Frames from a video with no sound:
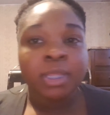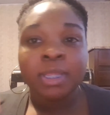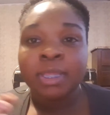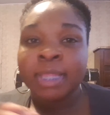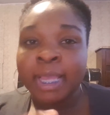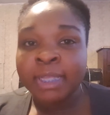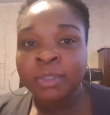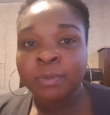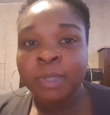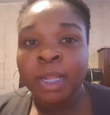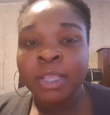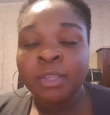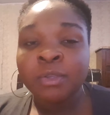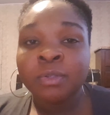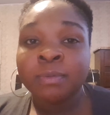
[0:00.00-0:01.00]
that's what I
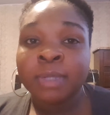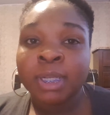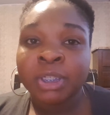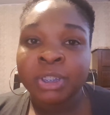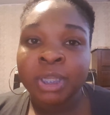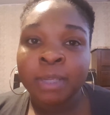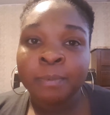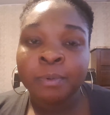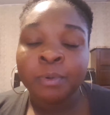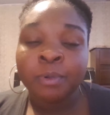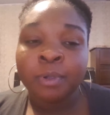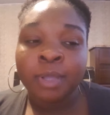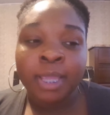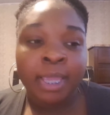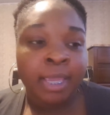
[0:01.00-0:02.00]
use when I shampoo
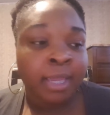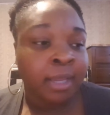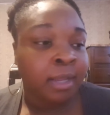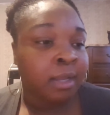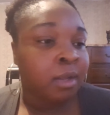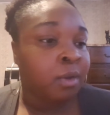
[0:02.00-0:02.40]
her hair.